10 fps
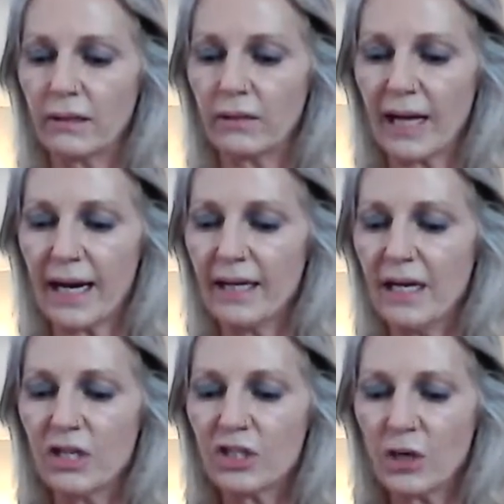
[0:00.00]
Okay.
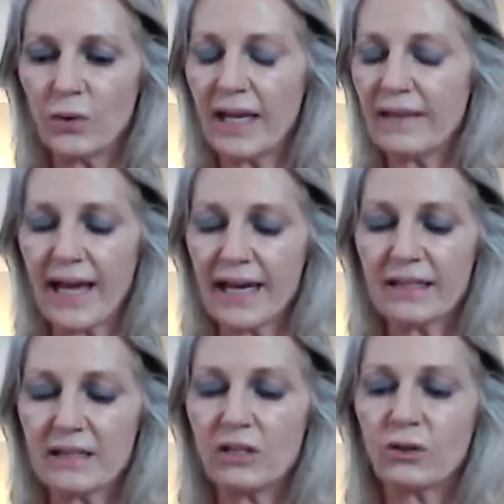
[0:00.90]
So, and that
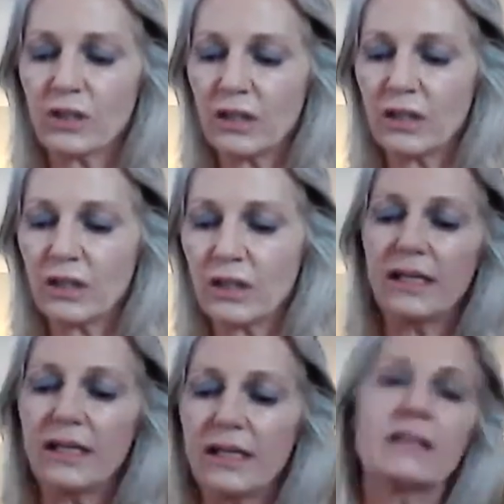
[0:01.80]
is your
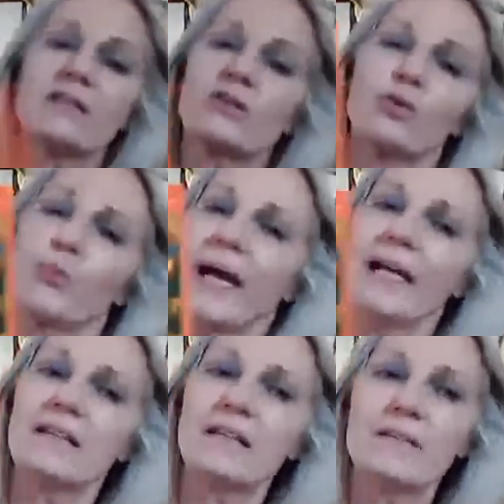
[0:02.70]
clarity is
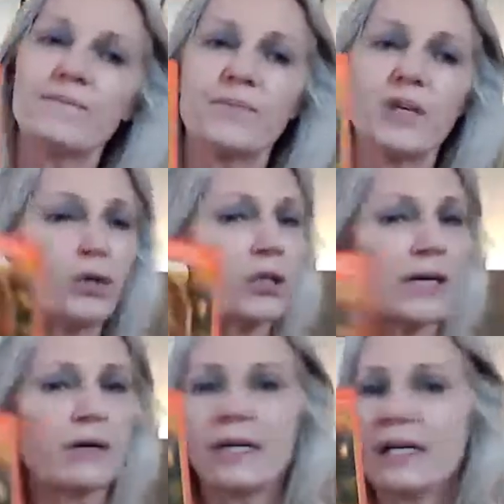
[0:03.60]
great. Your
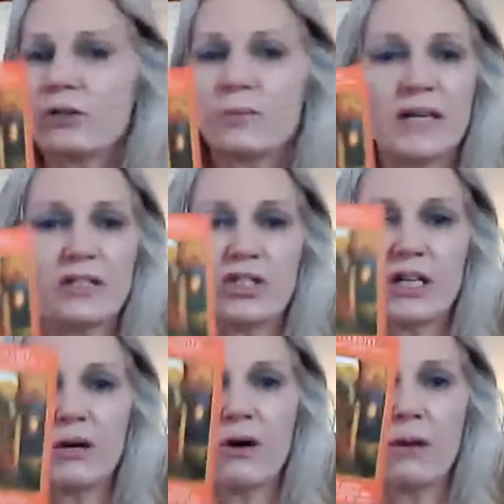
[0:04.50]
clarity and your
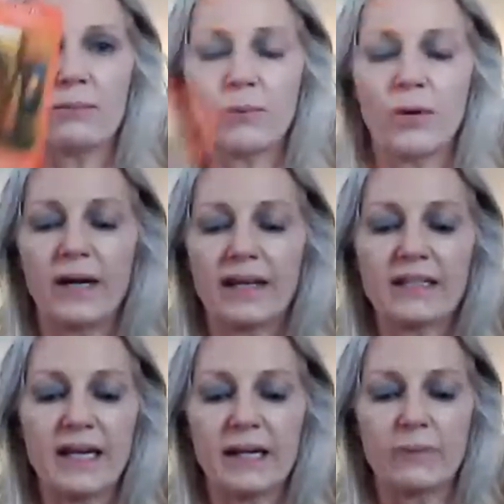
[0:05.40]
messaging are on point. That's
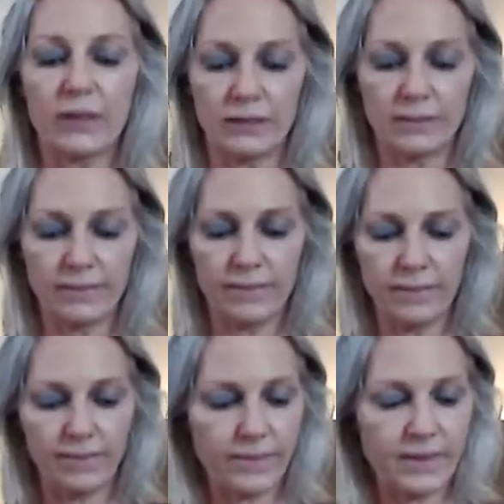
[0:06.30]
Gabriel.
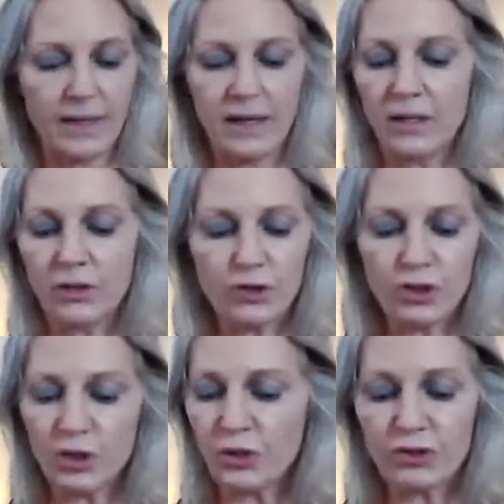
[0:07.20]

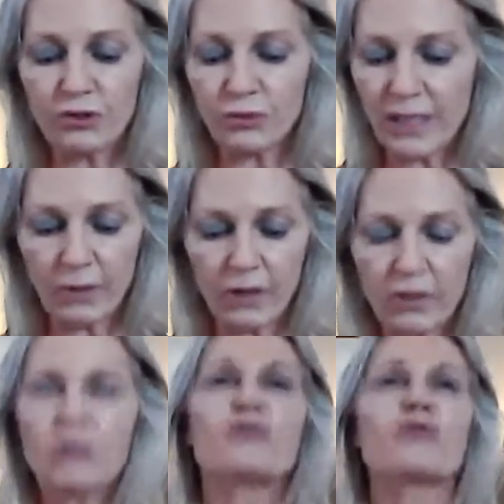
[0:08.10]
You're a dreamer.
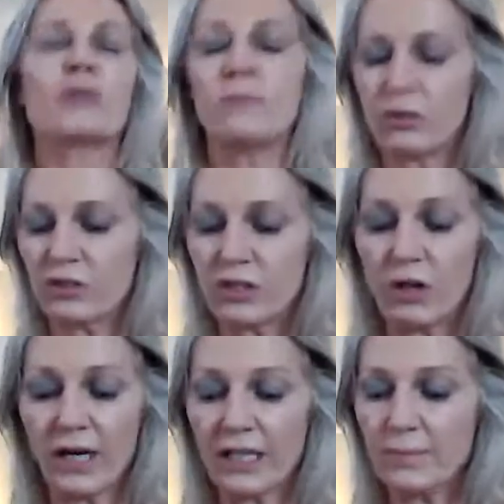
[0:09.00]
Your dreams are
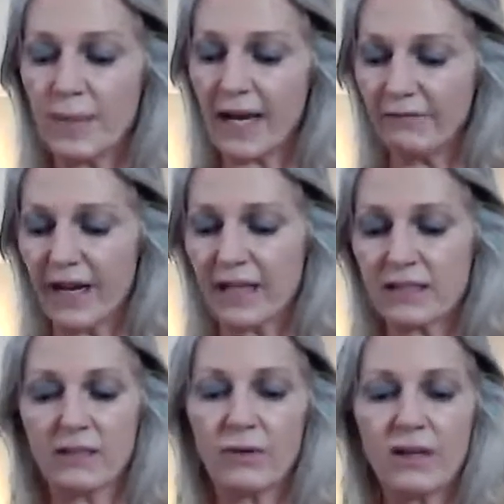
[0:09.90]
starting to manifest.
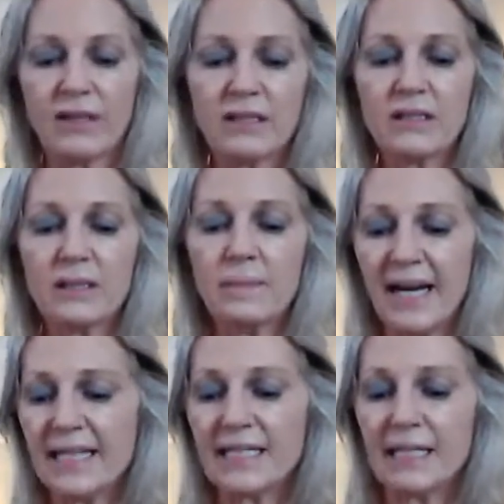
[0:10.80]
So this is an
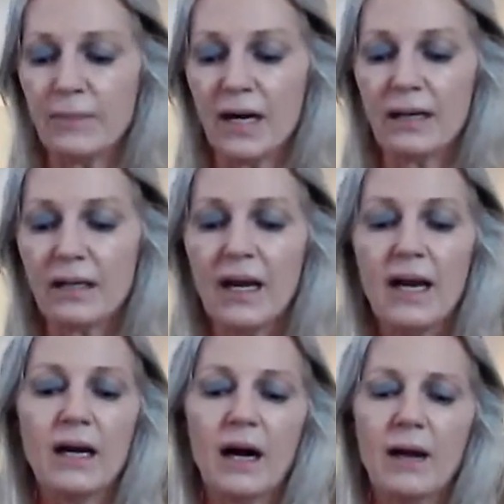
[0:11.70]
amazing month.
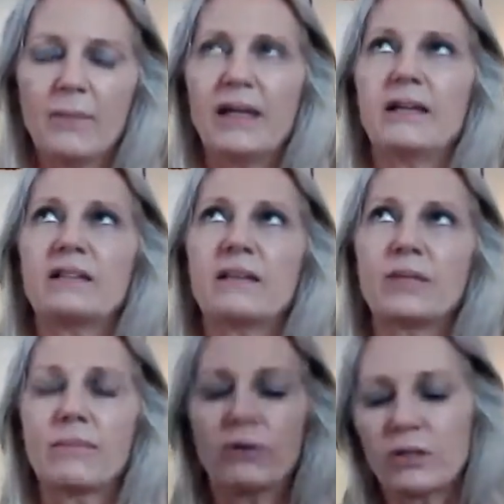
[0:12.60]
And in
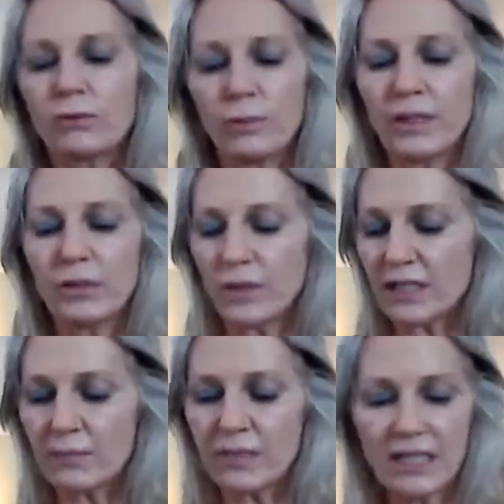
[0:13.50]
September, you will be doing
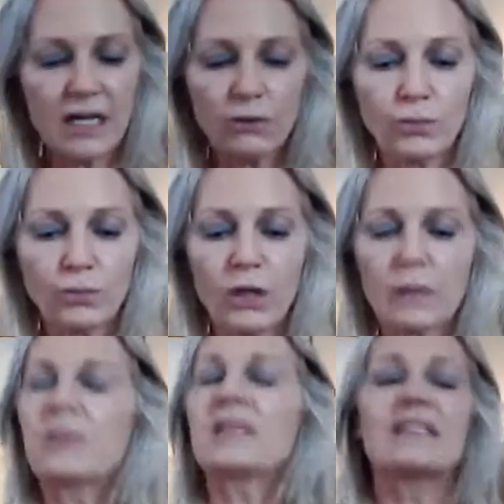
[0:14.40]
some detailed work,
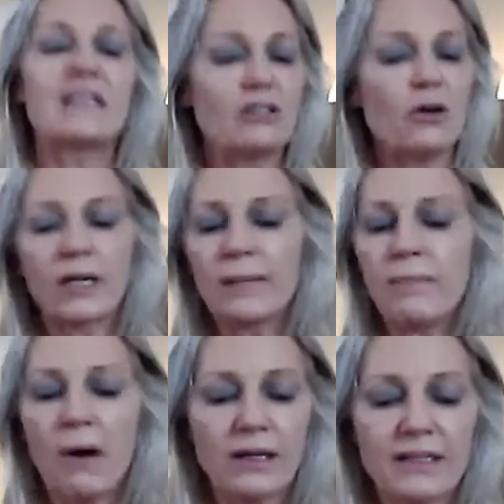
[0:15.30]
but they said, don't get
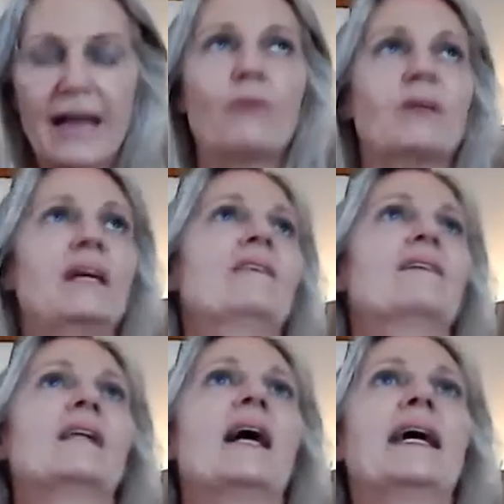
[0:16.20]
bogged down in the
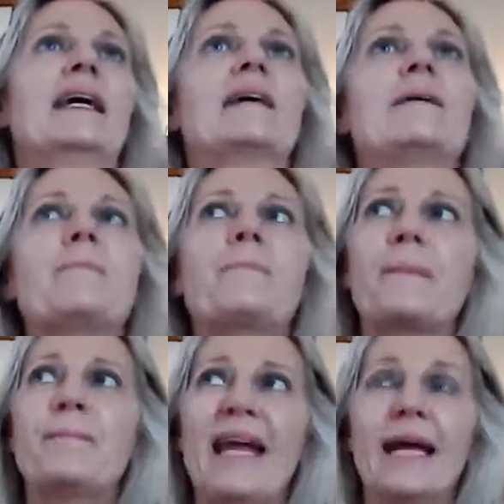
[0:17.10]
like
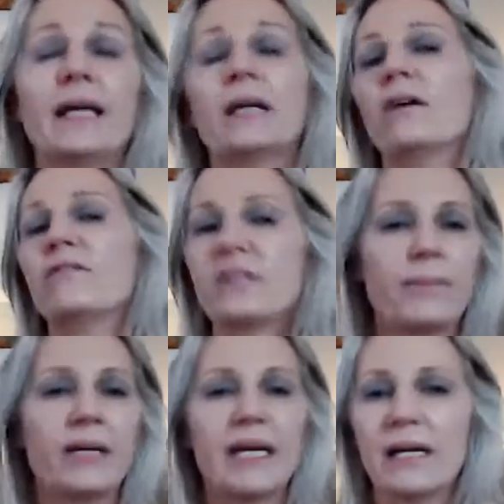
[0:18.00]
panic of
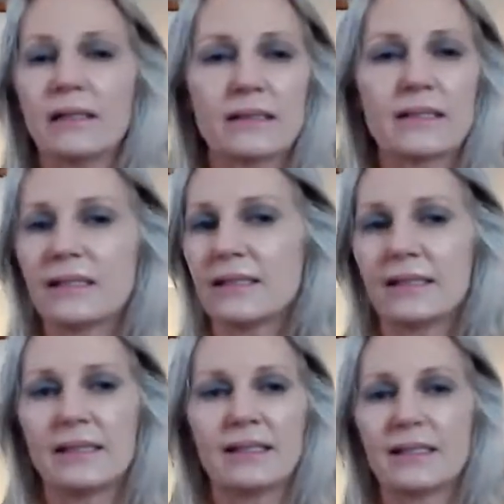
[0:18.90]
somebody else's
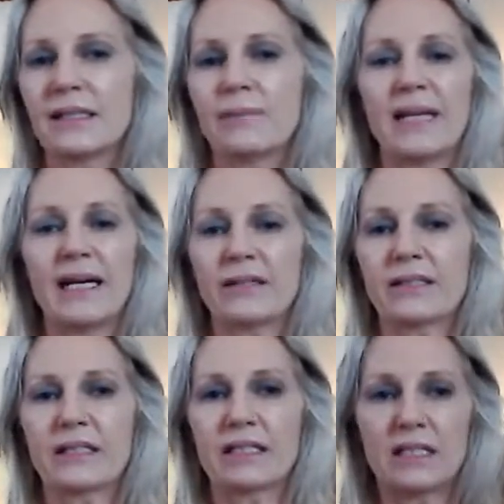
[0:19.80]

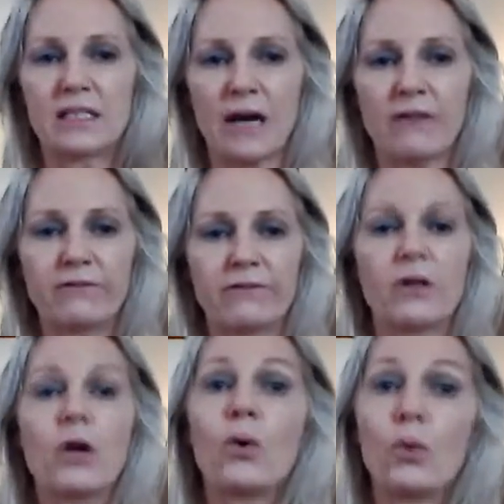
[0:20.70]
stuff
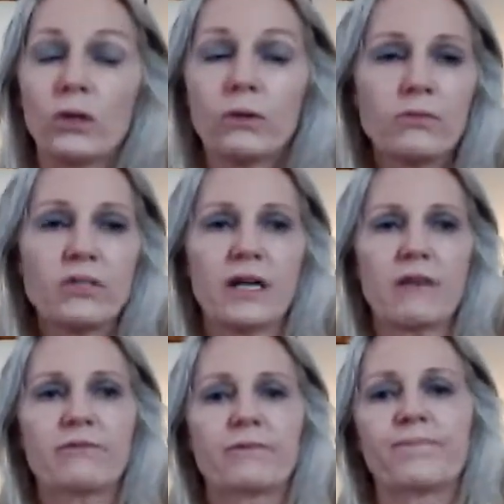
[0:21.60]
or your own stuff.
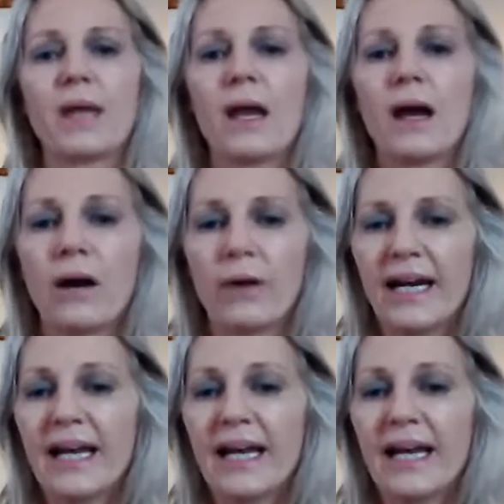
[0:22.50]
All right.